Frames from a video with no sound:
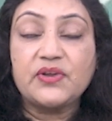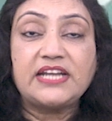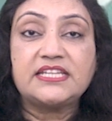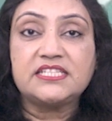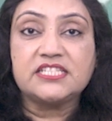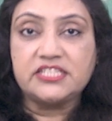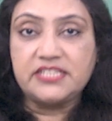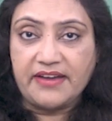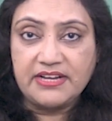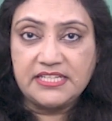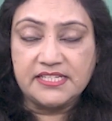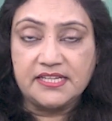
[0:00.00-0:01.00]
greatest
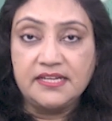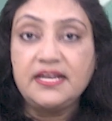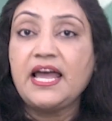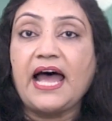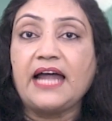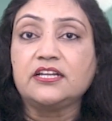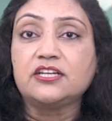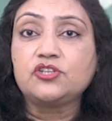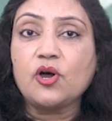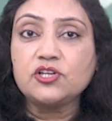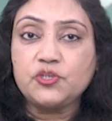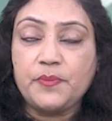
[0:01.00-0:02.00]
director and a
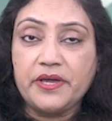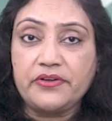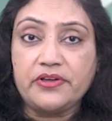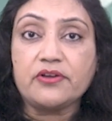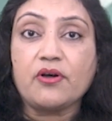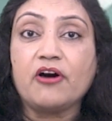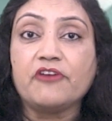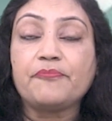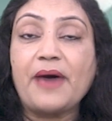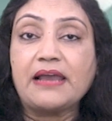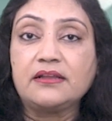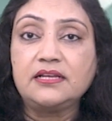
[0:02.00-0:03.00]
torchbearer of
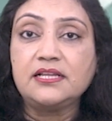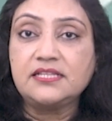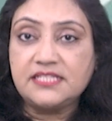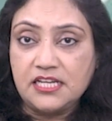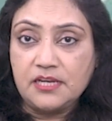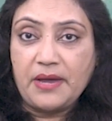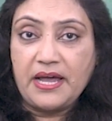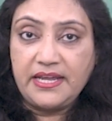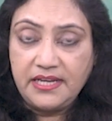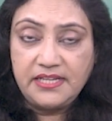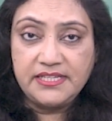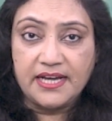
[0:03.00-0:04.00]
parallel cinema in
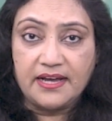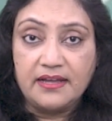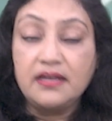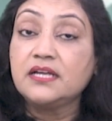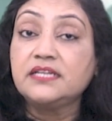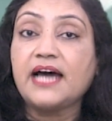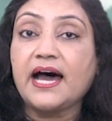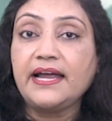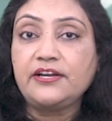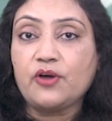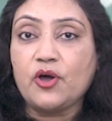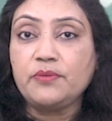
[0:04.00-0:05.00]
India,
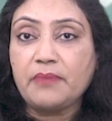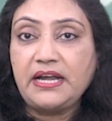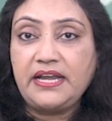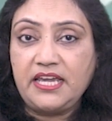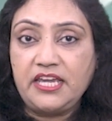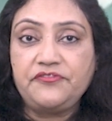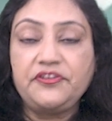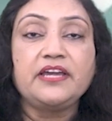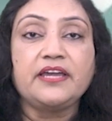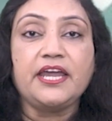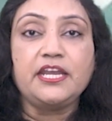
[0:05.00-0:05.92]
died on Monday evening